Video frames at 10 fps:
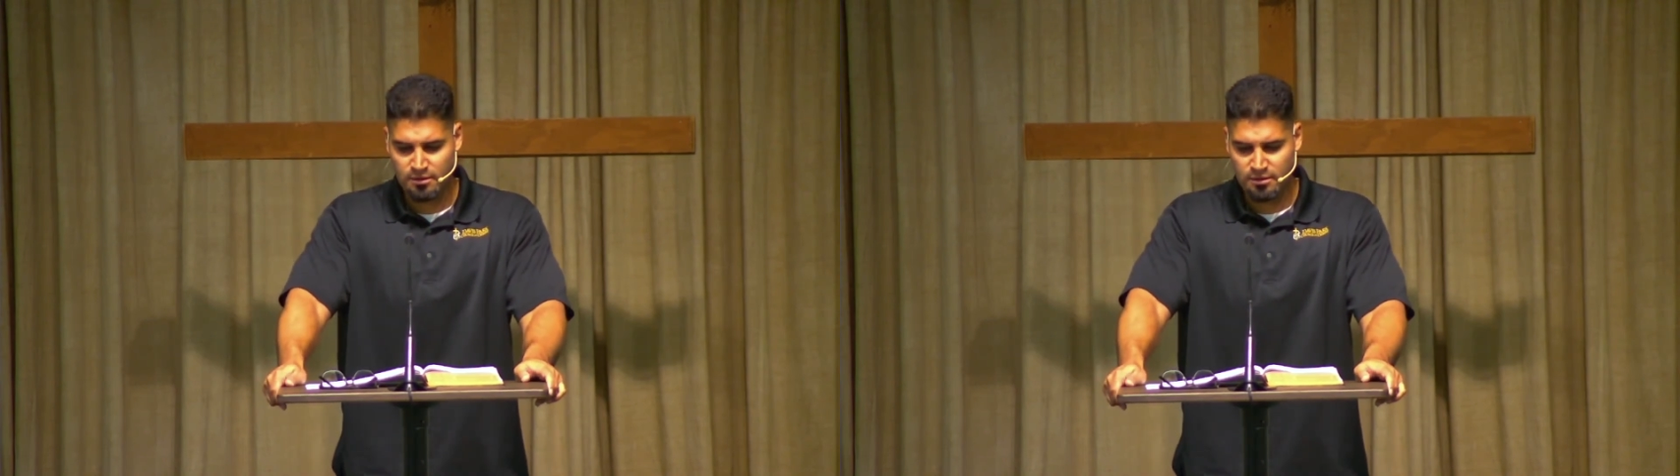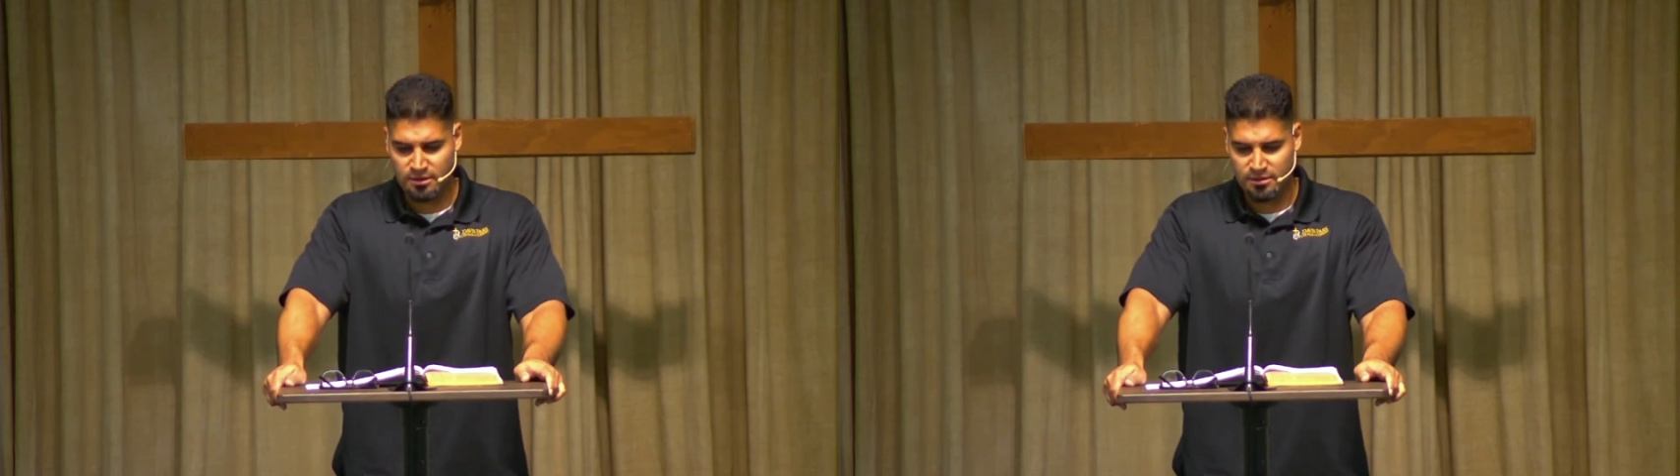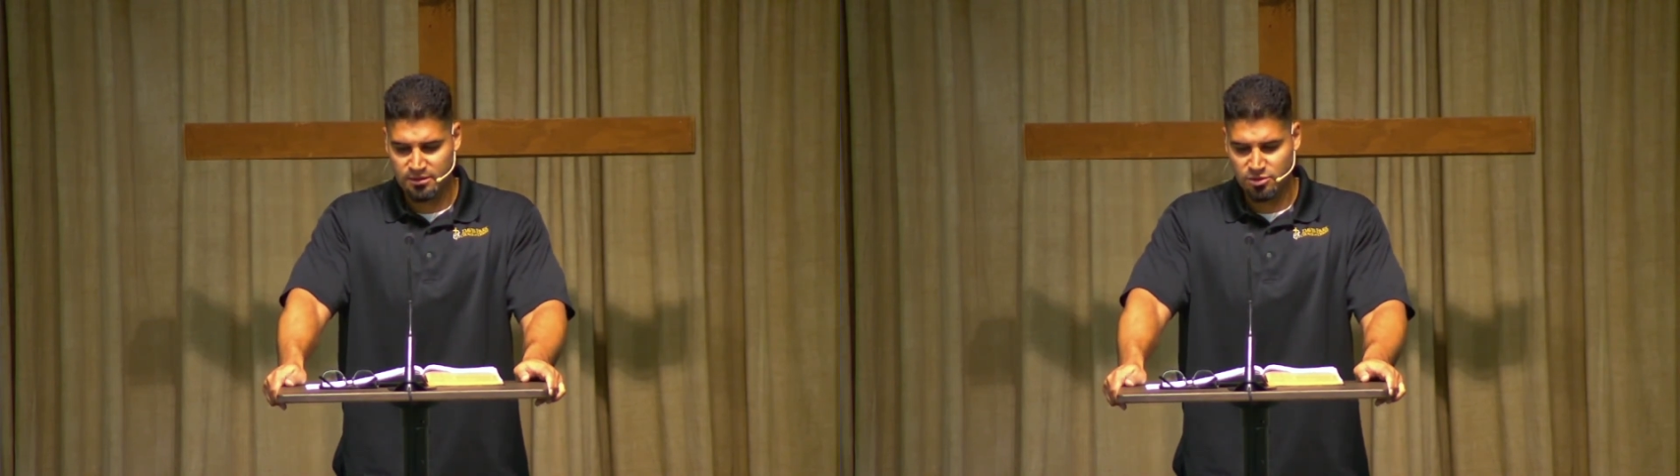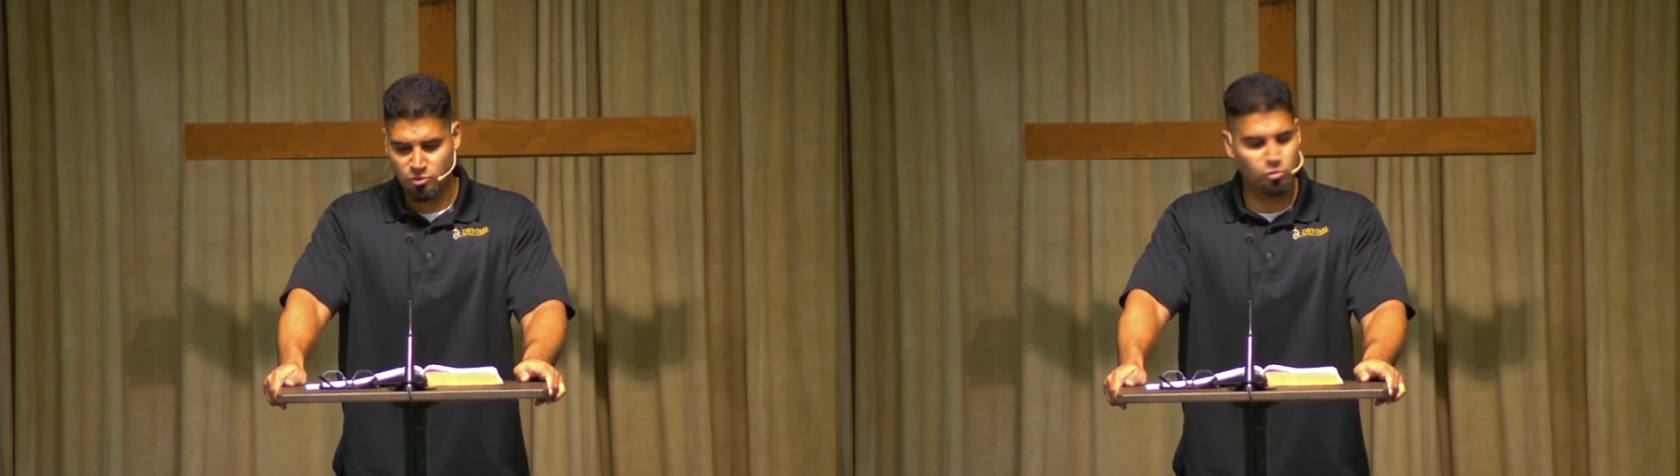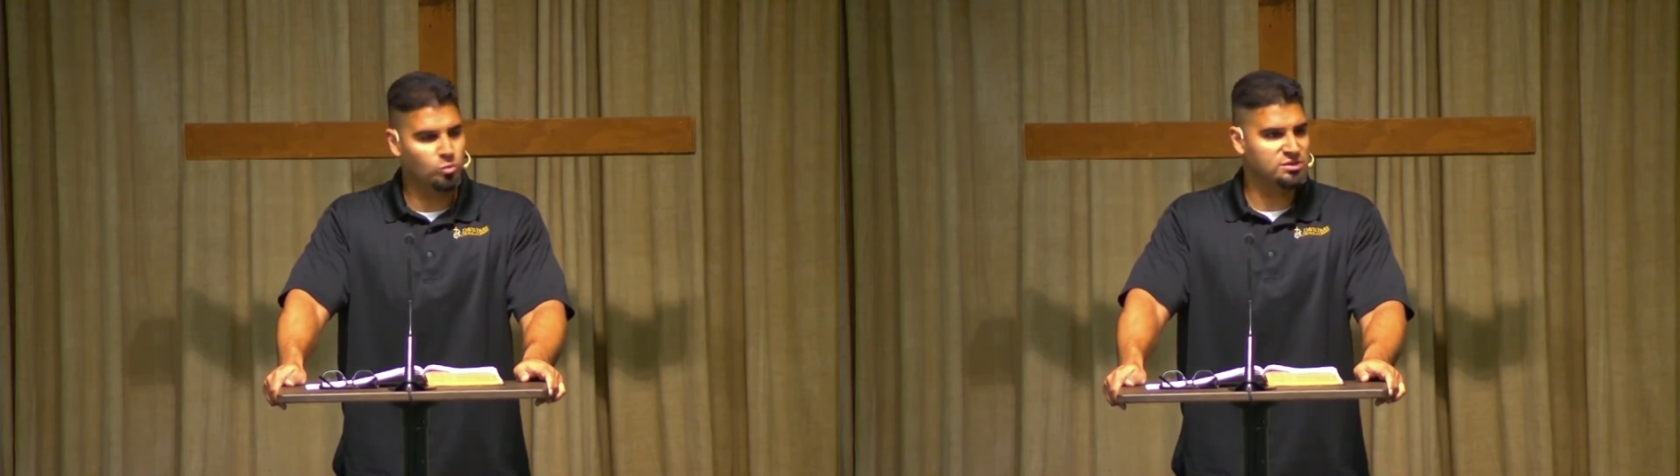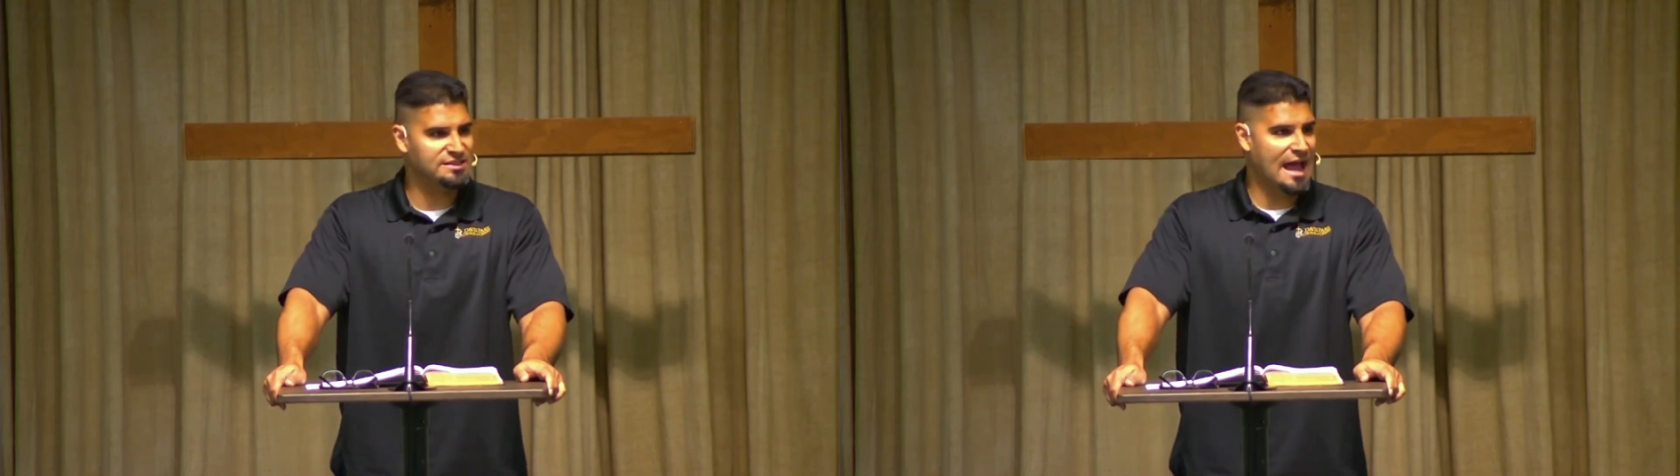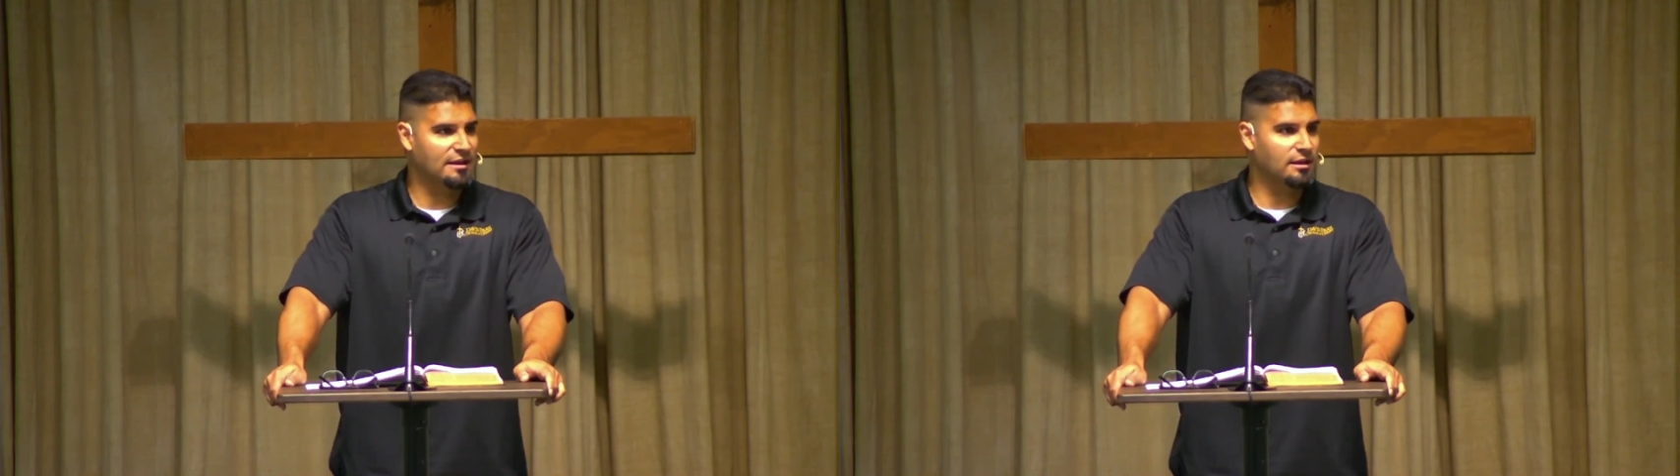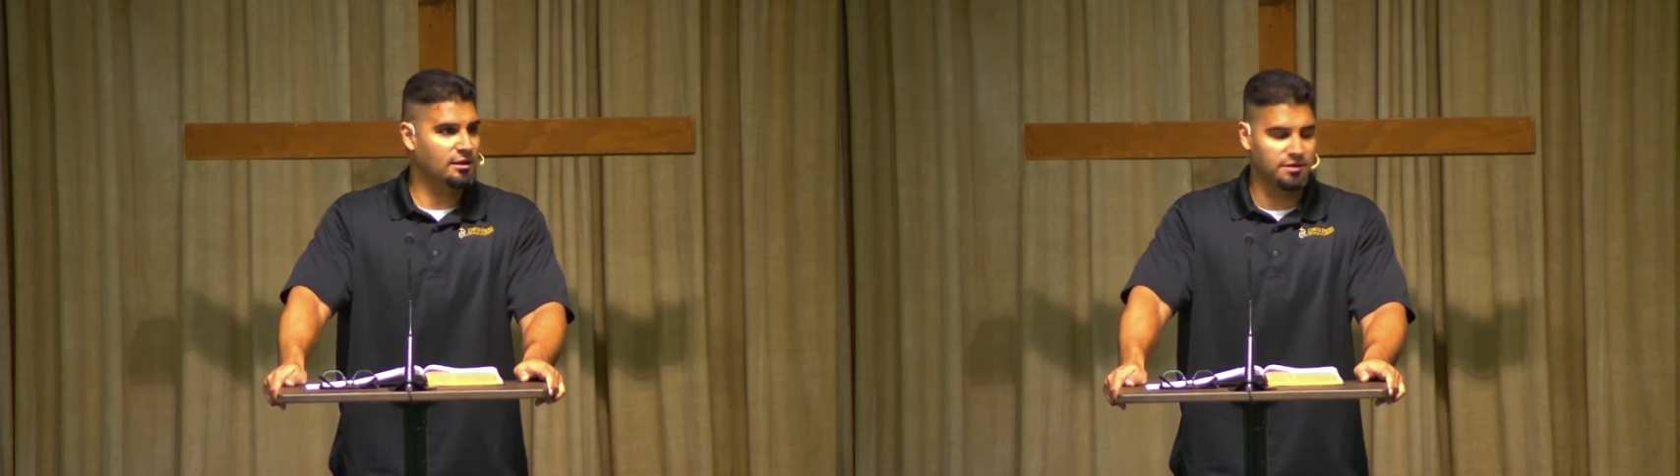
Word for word: new satellite or the